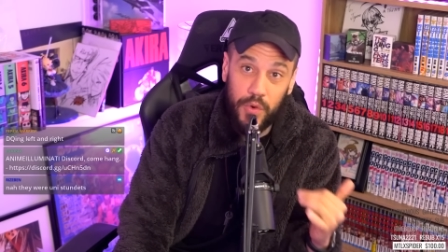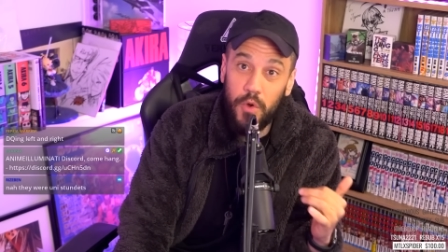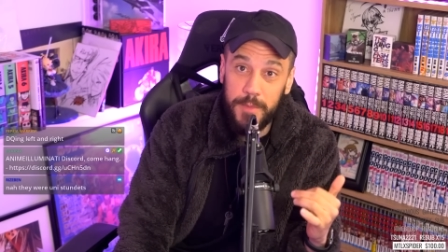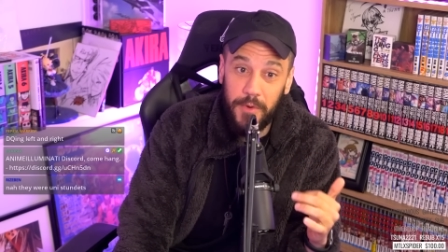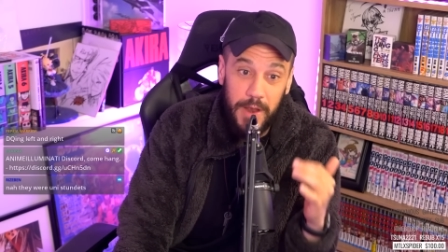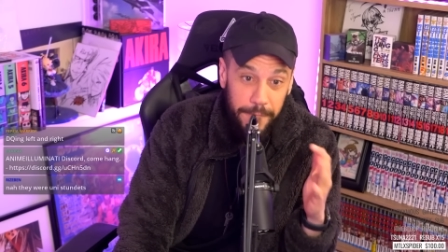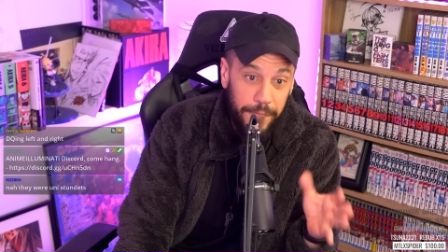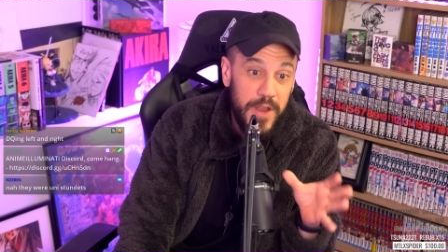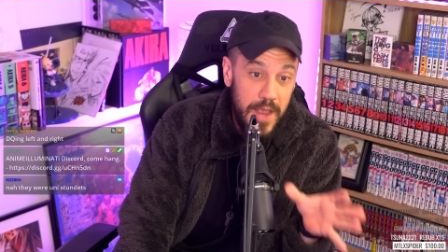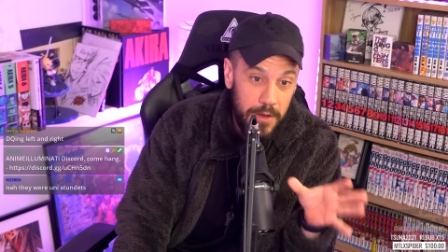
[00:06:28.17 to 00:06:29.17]
tournament, right? A
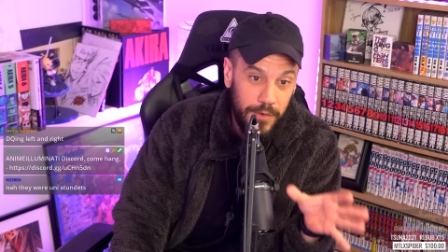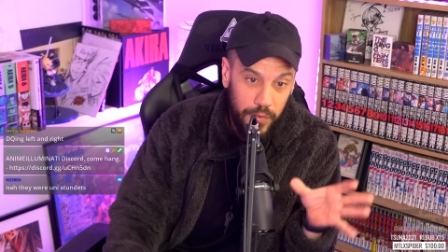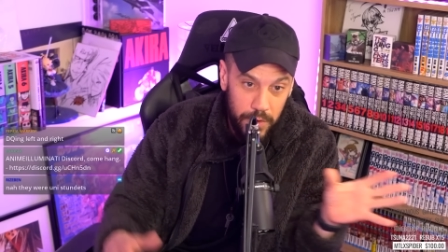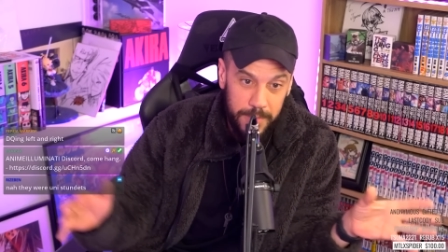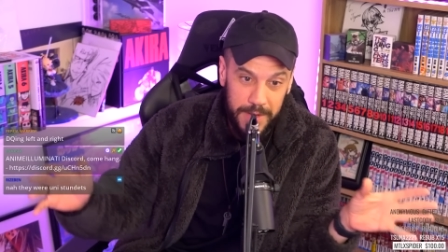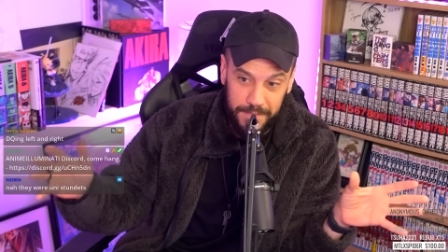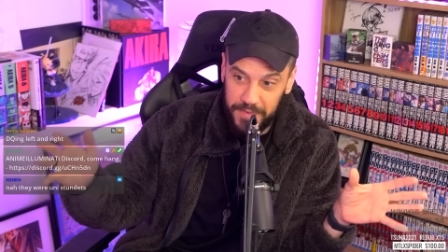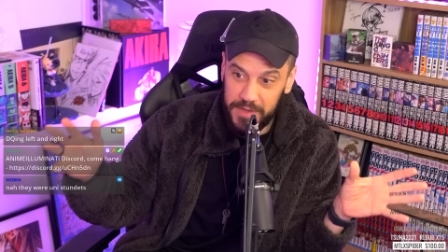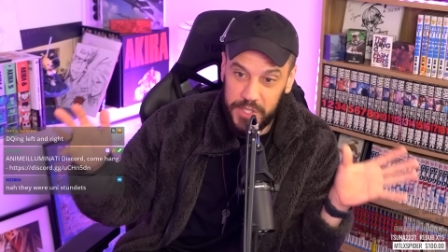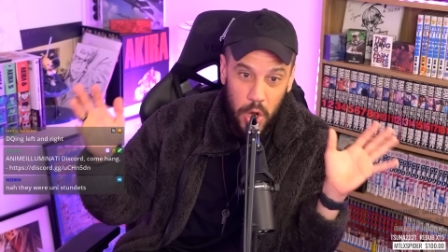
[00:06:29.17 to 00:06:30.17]
free to enter tournament.
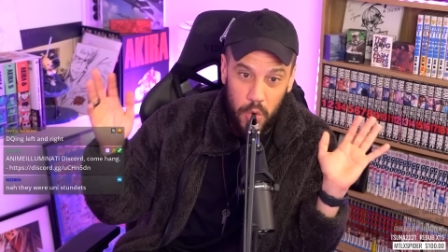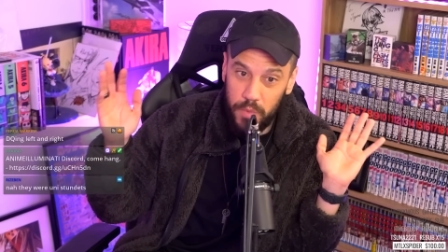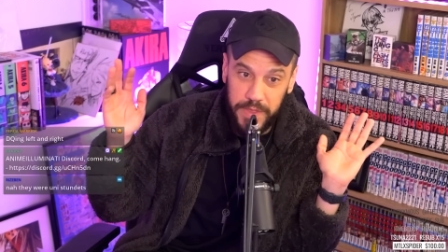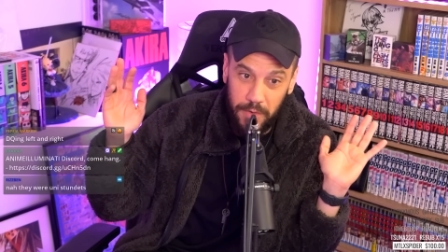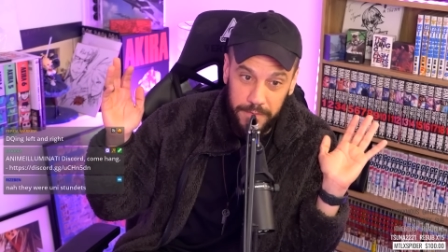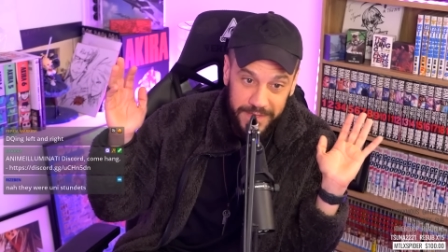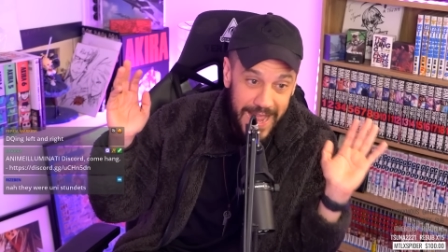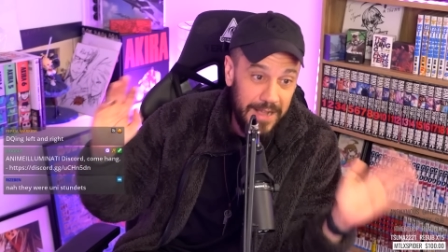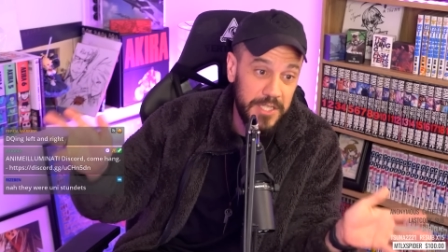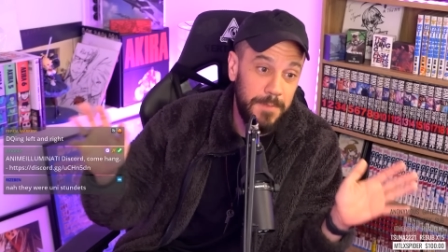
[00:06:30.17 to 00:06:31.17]
So there were
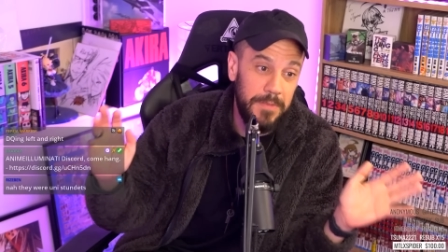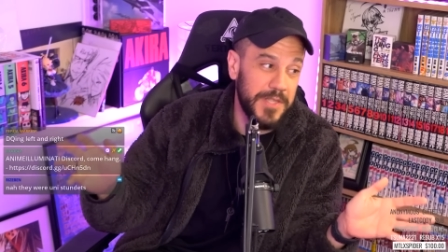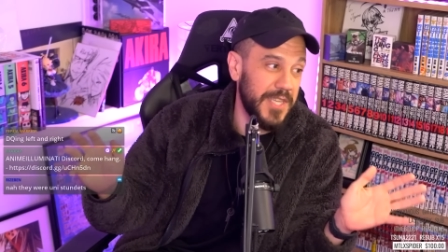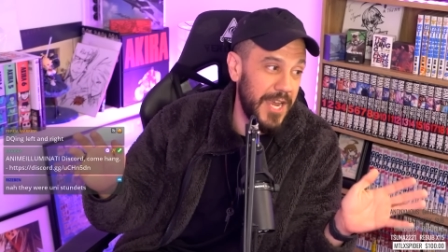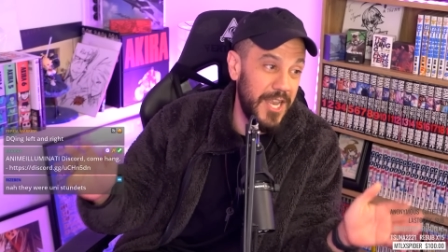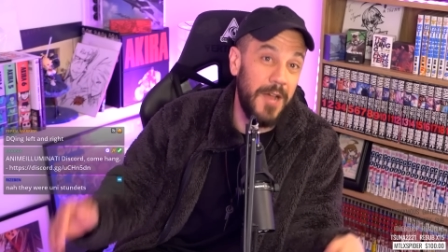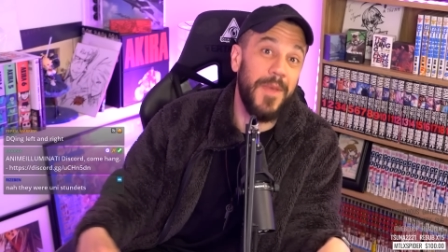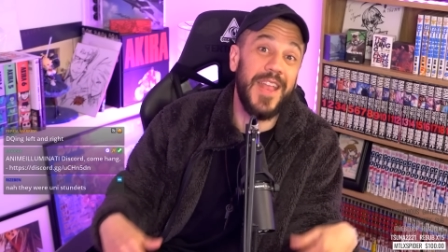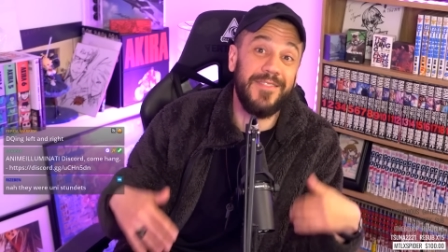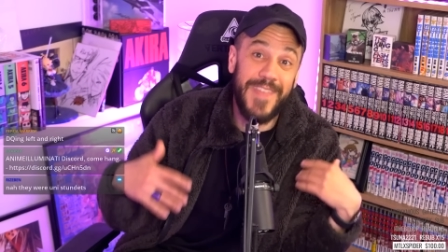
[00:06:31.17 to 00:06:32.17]
thousands of people that signed up
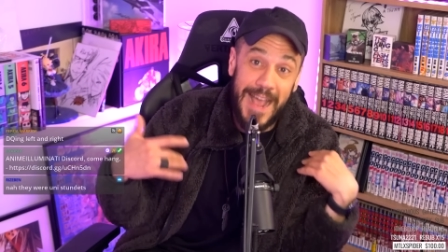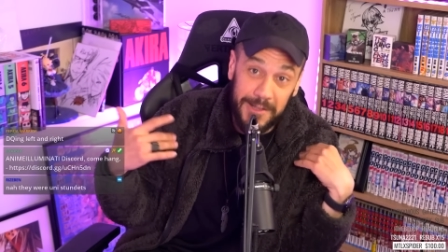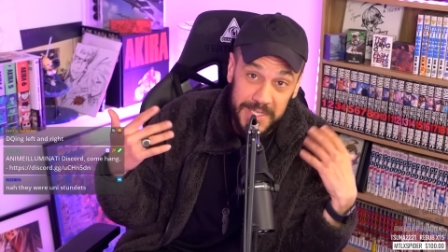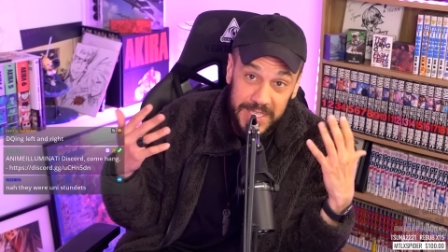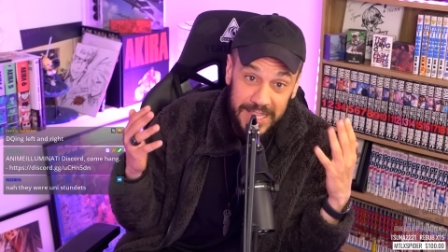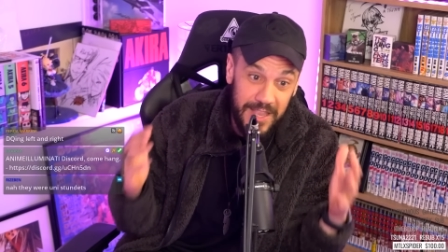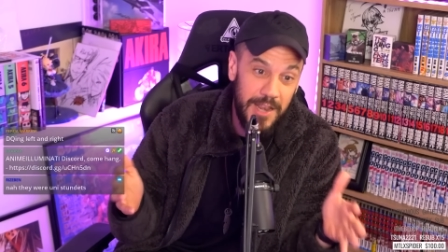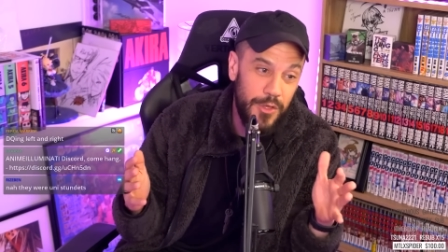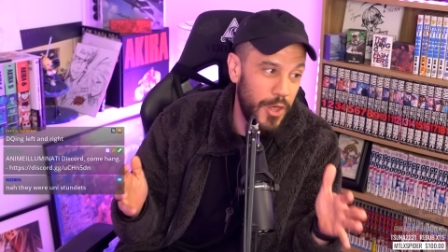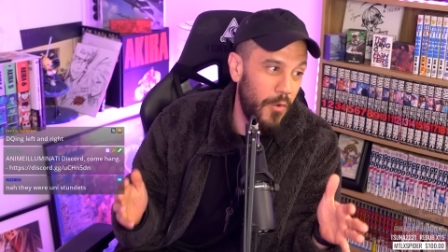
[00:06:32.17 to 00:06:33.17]
and thousands that
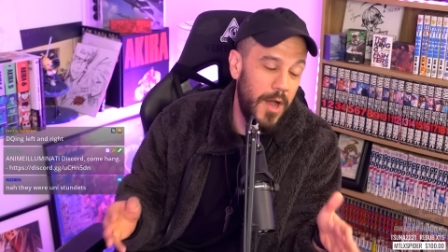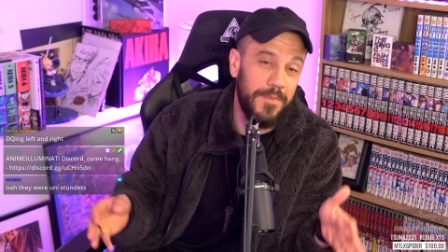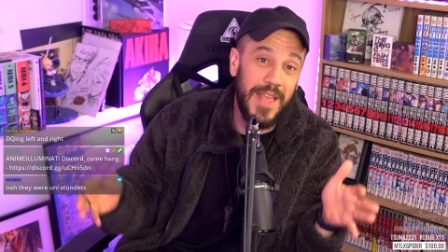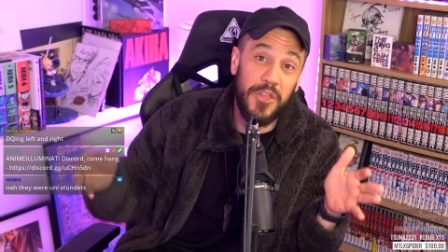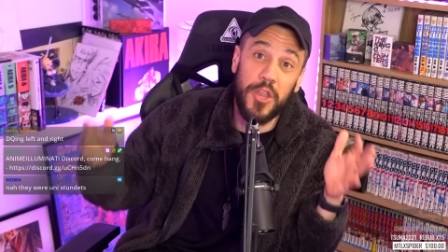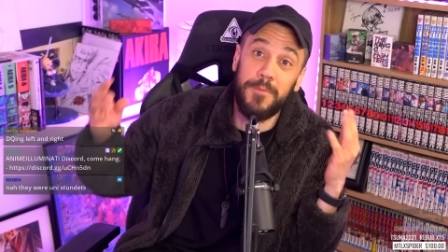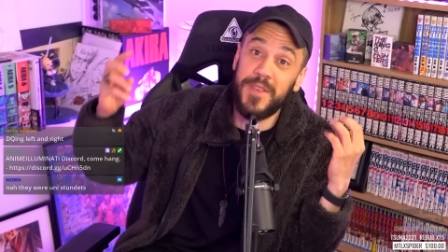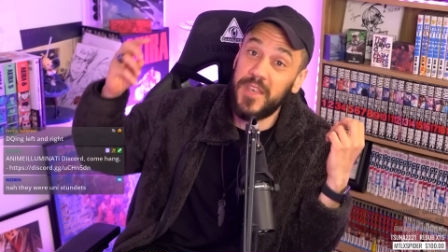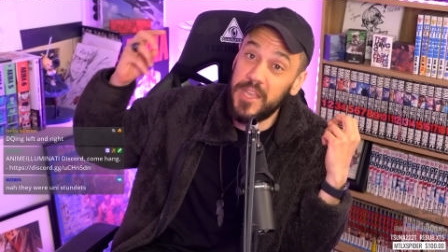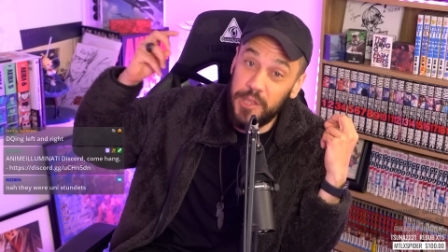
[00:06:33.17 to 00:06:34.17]
didn't show up that should have
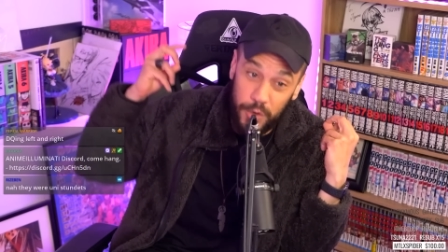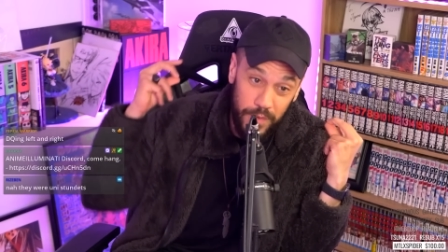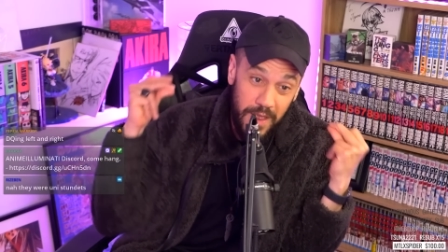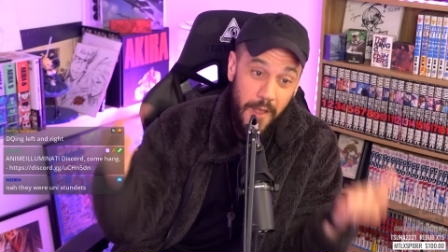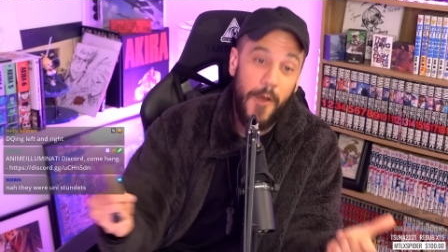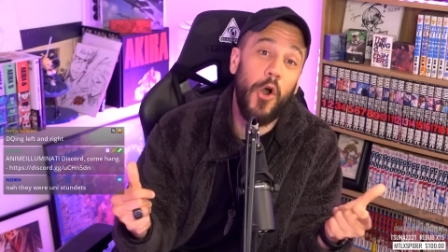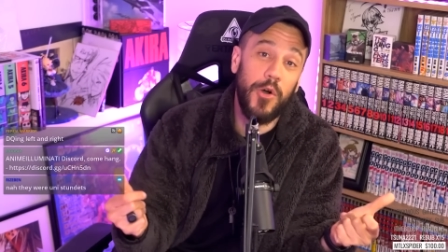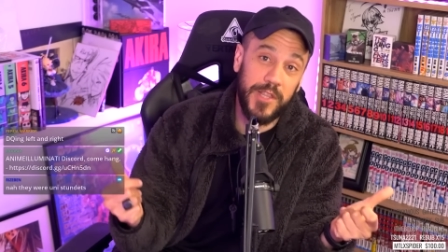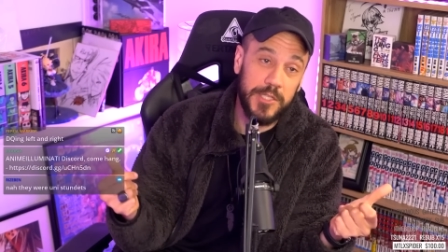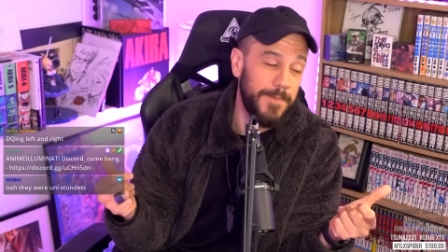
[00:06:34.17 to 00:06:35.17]
been DQ'd
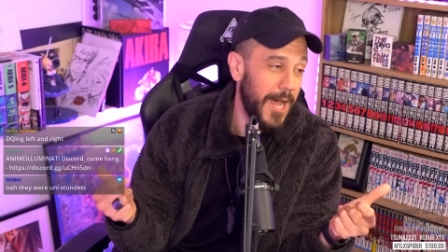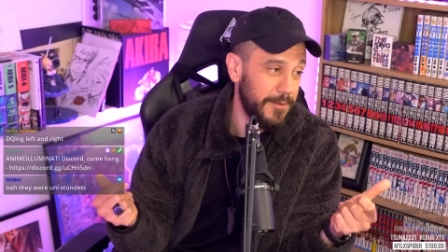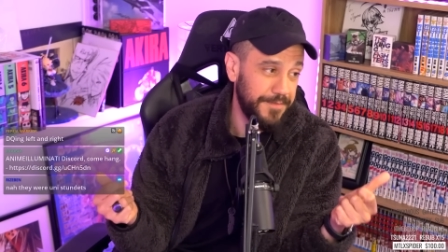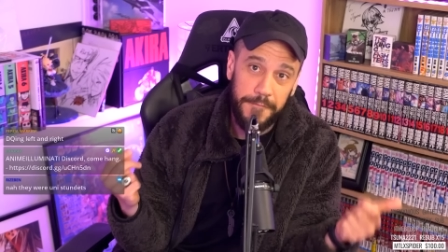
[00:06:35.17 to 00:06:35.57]
on the spot.